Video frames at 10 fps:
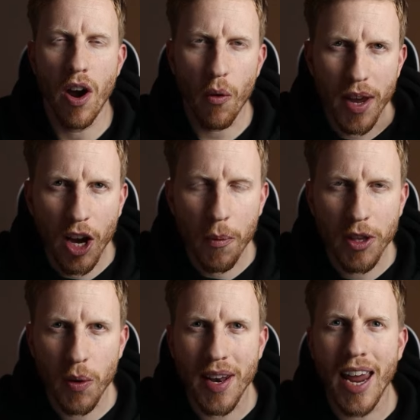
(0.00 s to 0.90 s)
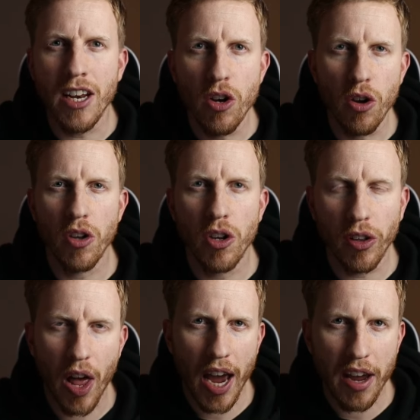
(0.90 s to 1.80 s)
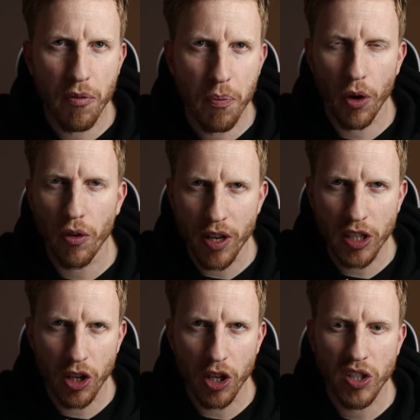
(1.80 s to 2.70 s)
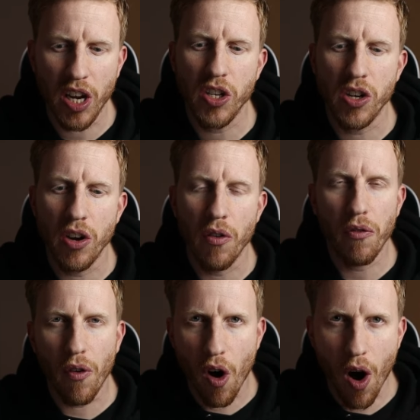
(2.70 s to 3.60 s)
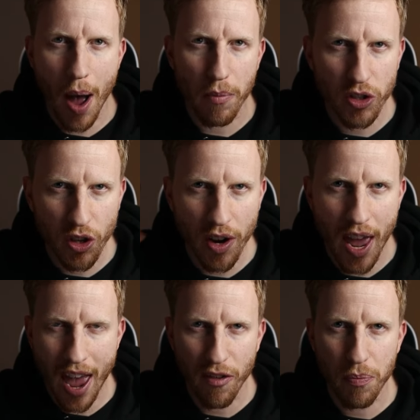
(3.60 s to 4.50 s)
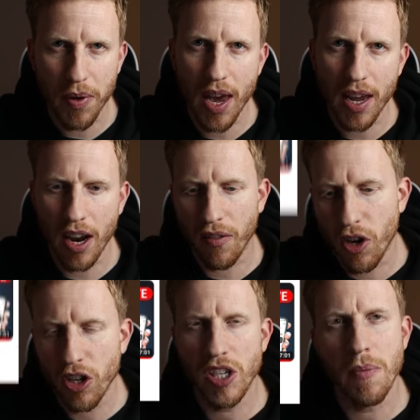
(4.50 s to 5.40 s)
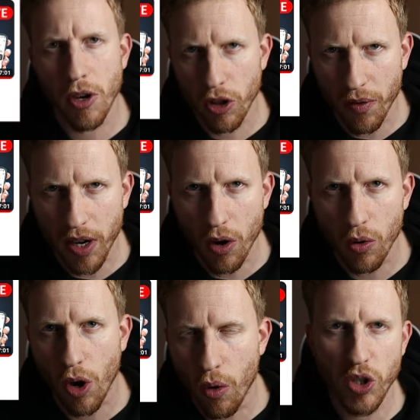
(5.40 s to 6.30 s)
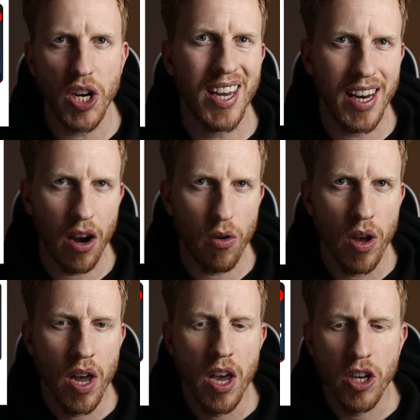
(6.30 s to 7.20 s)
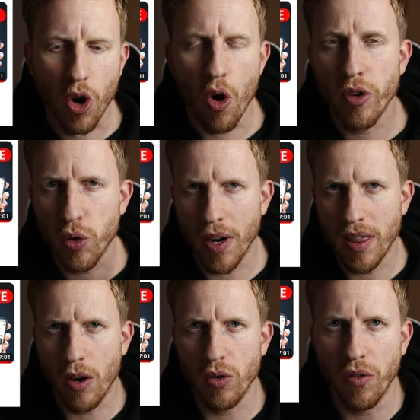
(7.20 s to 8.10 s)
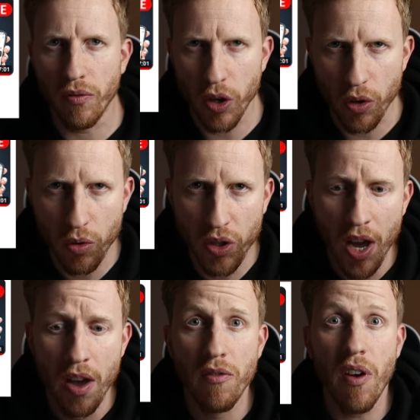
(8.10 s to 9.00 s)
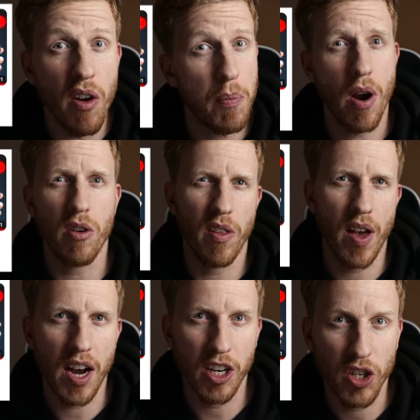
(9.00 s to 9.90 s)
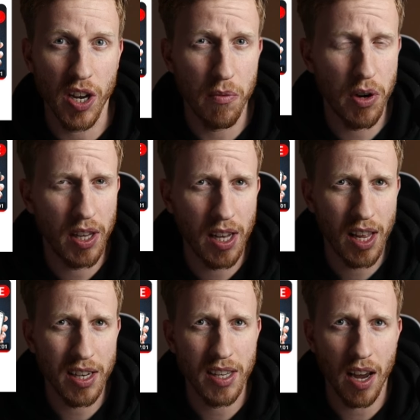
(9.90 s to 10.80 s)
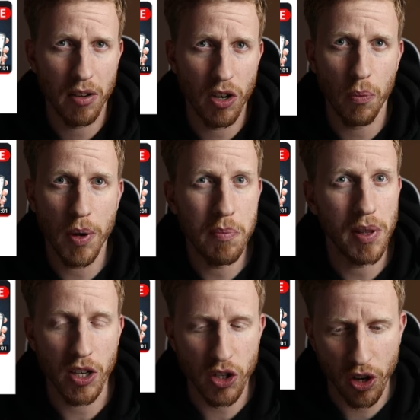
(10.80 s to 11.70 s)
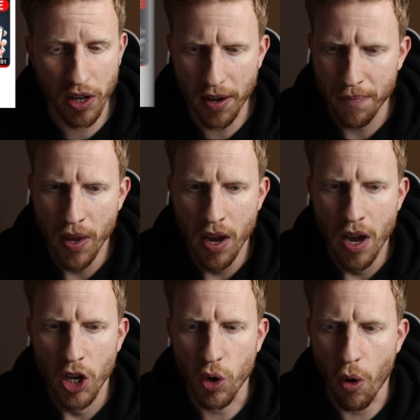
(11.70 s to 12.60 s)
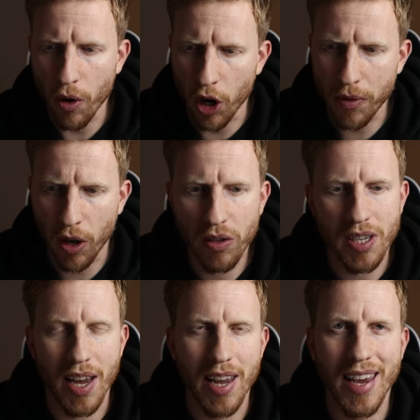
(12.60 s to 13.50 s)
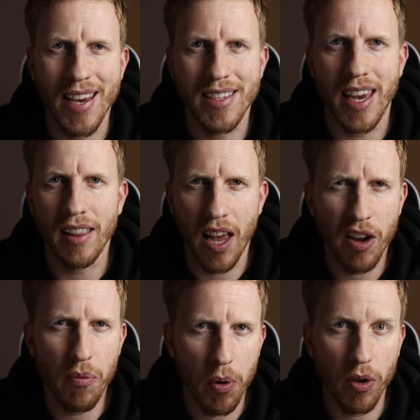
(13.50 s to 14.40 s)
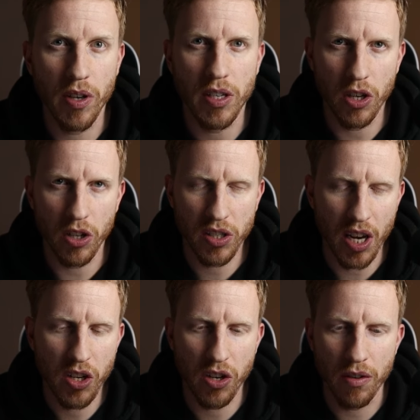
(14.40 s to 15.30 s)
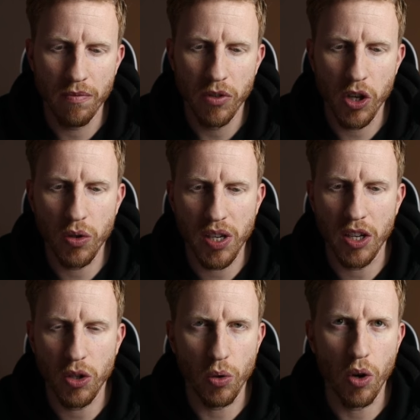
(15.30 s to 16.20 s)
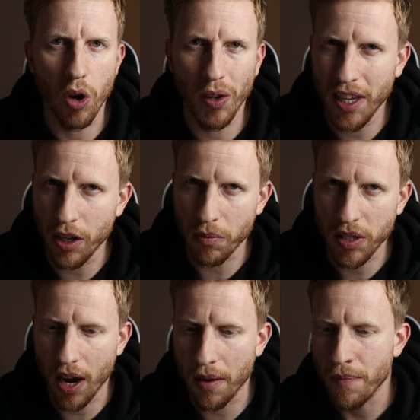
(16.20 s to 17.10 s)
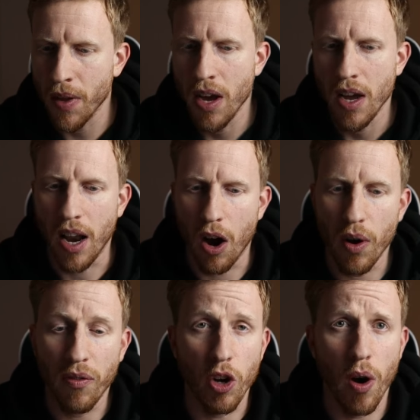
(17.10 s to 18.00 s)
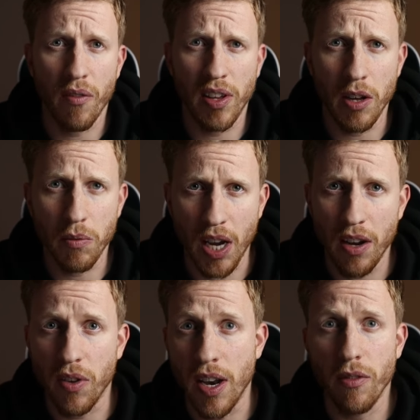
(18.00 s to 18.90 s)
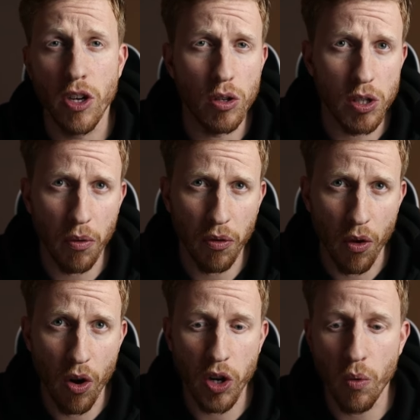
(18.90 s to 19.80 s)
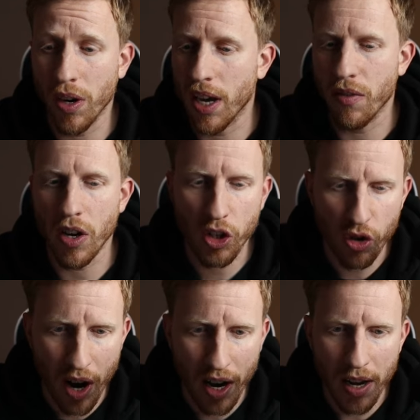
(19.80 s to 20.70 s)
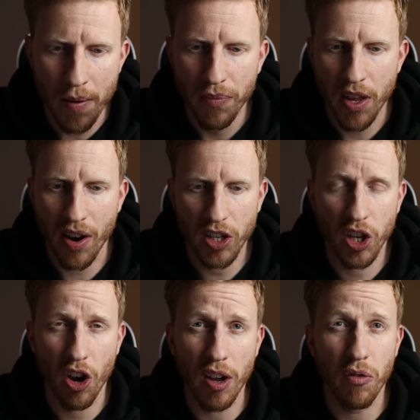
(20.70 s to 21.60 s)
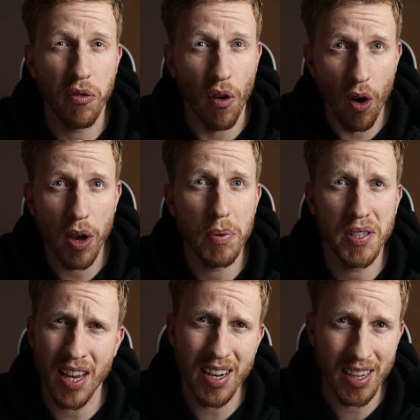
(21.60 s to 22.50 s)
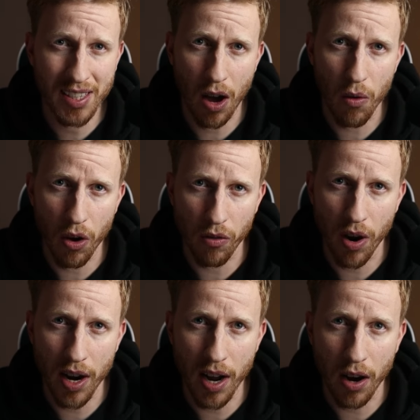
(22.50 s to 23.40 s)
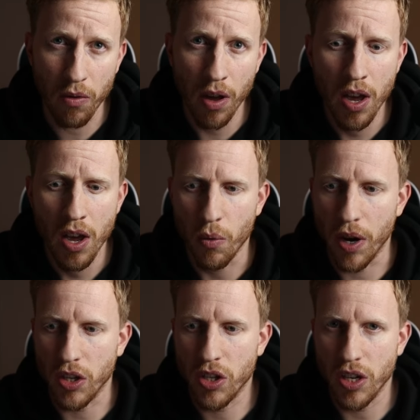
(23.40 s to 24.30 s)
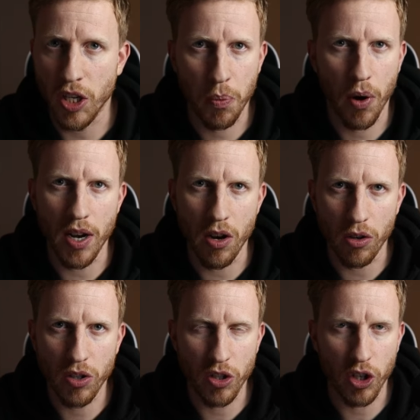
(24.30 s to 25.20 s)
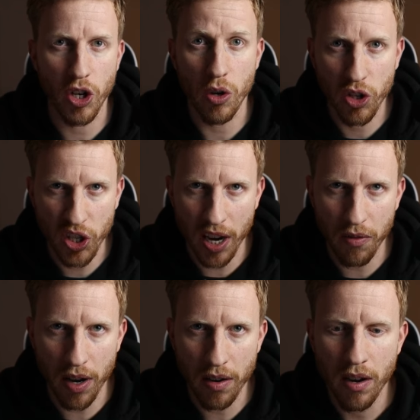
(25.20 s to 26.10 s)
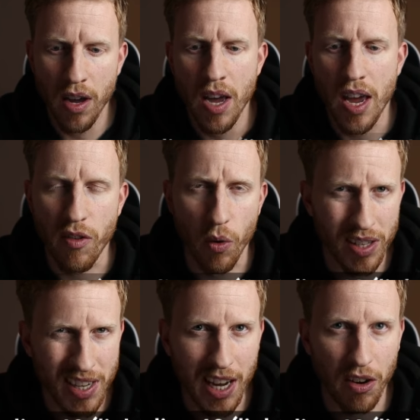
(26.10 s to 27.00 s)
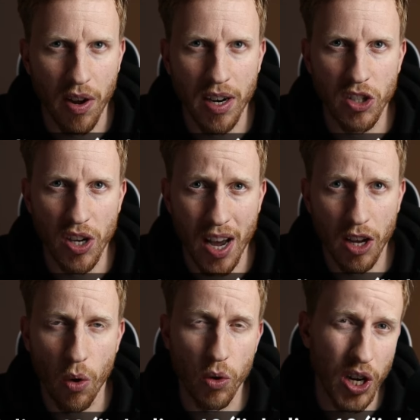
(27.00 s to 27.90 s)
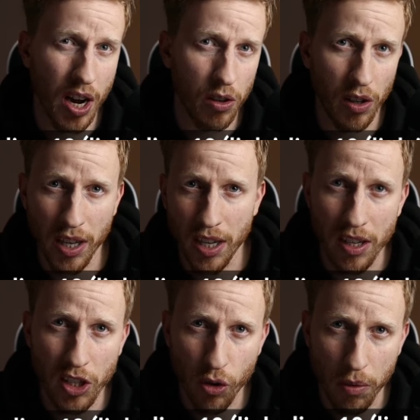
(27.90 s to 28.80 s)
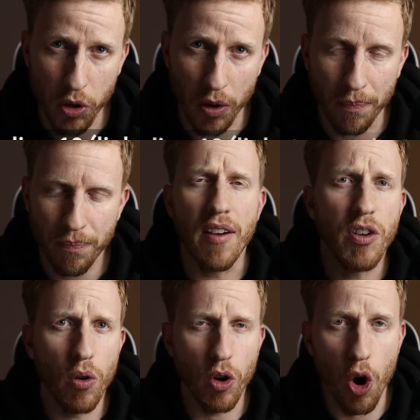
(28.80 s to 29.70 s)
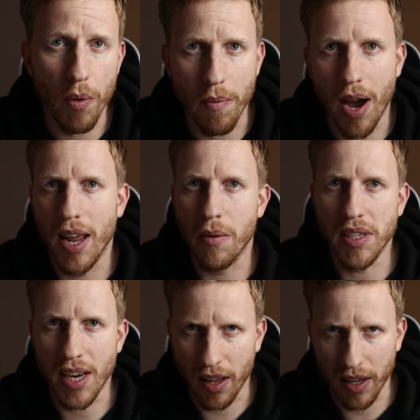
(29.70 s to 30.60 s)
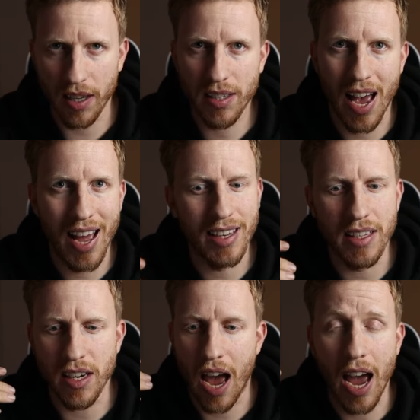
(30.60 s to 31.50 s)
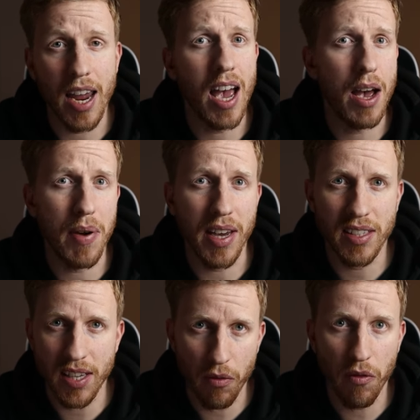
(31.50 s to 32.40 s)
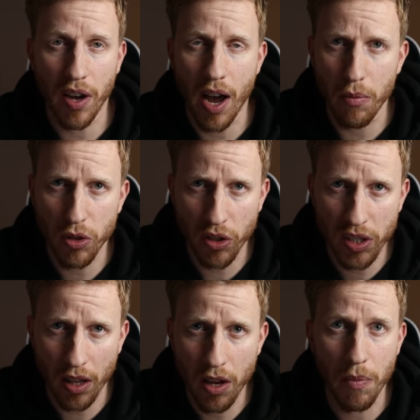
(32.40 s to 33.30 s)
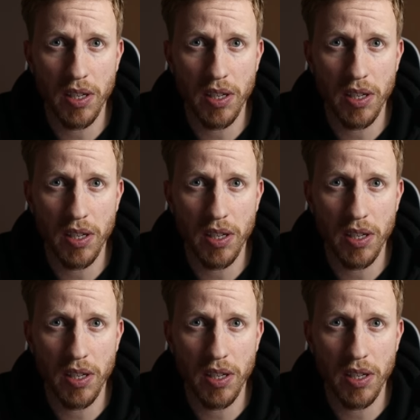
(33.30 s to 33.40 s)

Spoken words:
All right, we are going to be doing another live product research session for Amazon FBA. Now, if you've not seen my other video, go and check it out. It's got over 20,000 views. Very proud of that, actually. I'm really glad that, you know, people enjoyed it. So what we're going to be doing today is a live product research session using a tool called Helium 10. Now, if you don't have Helium 10, if you never used it before and you want to give it a try, they've actually got a 40% discount on right now, which is pretty nuts. It's a huge saving. If you want to take advantage of that, go and check out the link in the description. If you don't know me, my name is Alex and I am a seven-figure Amazon seller.